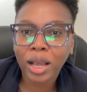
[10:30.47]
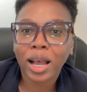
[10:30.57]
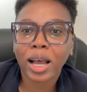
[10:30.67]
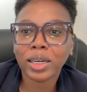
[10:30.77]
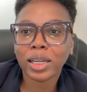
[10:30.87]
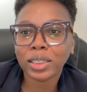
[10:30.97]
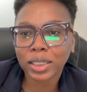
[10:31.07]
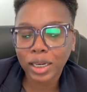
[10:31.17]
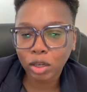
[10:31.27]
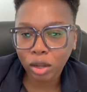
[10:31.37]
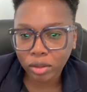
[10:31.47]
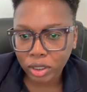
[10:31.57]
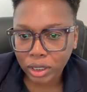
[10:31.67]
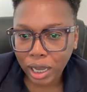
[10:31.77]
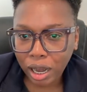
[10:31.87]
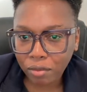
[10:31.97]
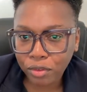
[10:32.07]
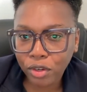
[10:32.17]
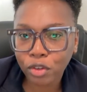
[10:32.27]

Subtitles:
and then send the others after.